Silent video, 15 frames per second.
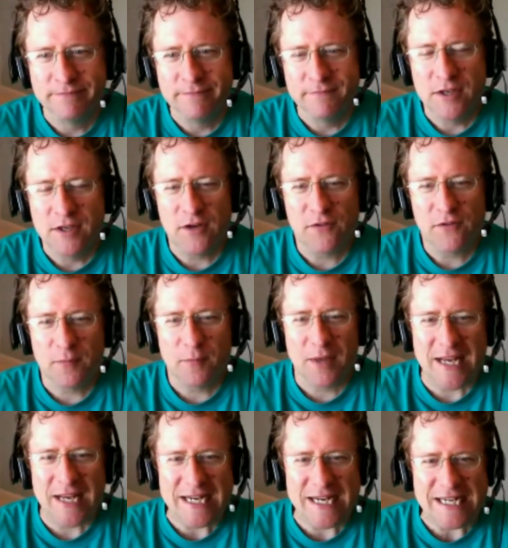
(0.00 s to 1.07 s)
Yeah, it's a
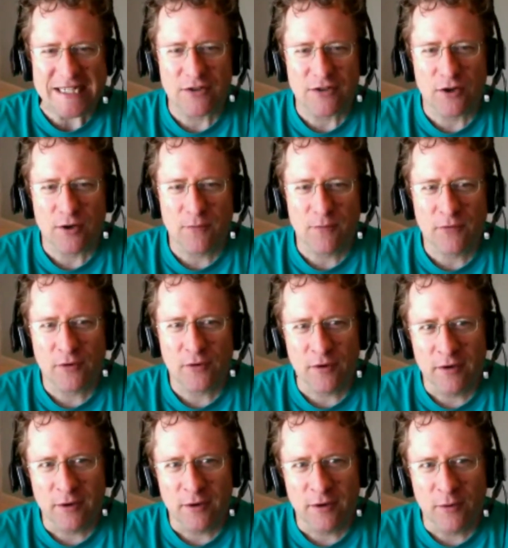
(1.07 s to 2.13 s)
blanket term for a
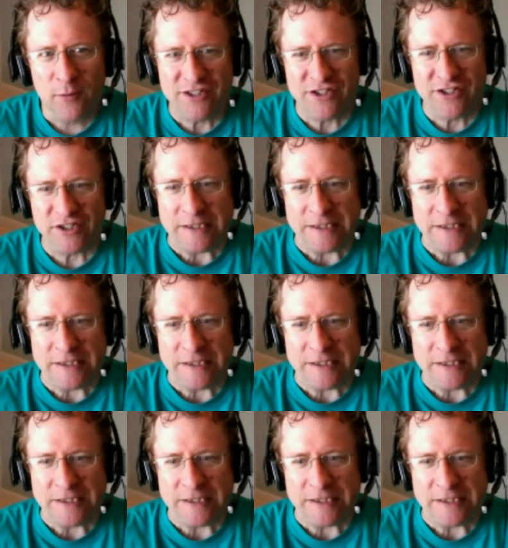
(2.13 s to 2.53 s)
region.